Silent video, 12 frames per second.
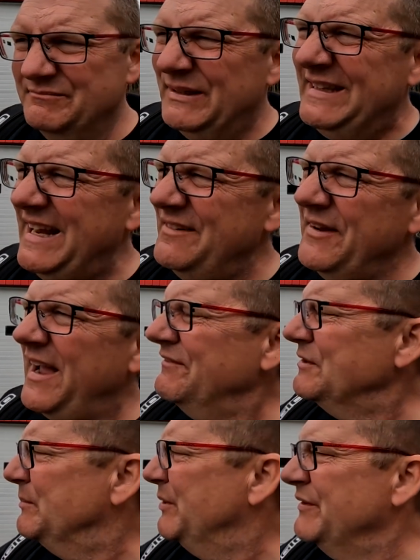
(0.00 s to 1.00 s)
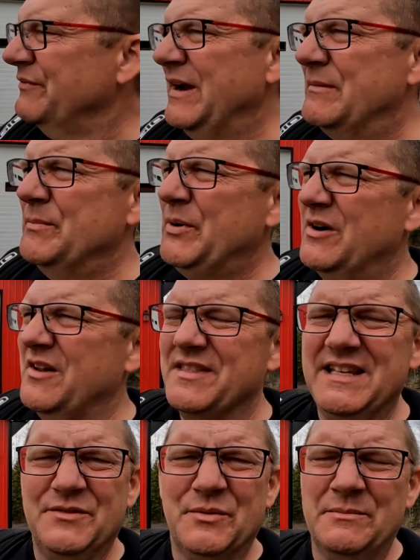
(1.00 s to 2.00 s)
But then if I have to pull the frame apart on
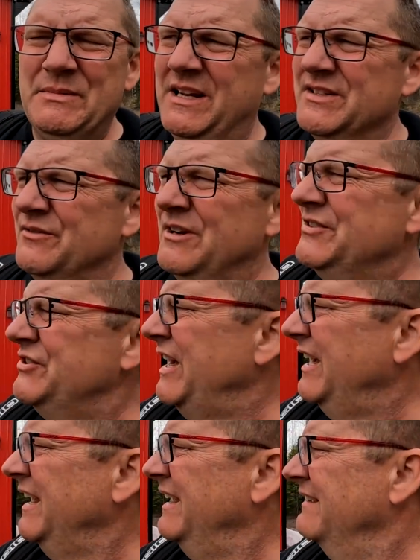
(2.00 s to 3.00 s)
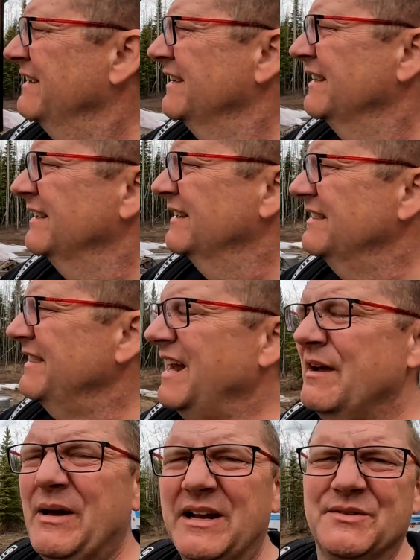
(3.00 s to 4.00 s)
this one because of rust jacking,
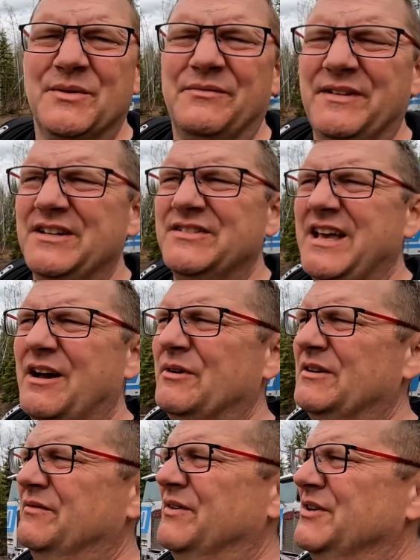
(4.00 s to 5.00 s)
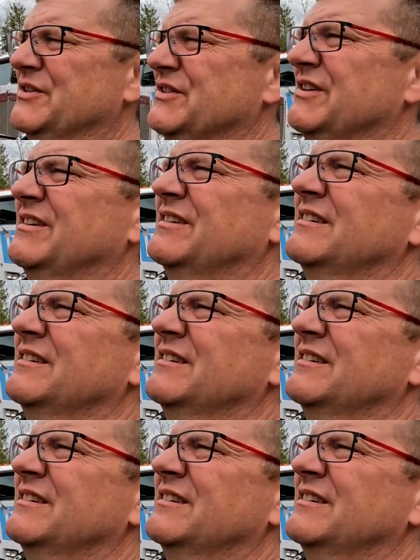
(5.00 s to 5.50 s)
then I might as well finish that one first.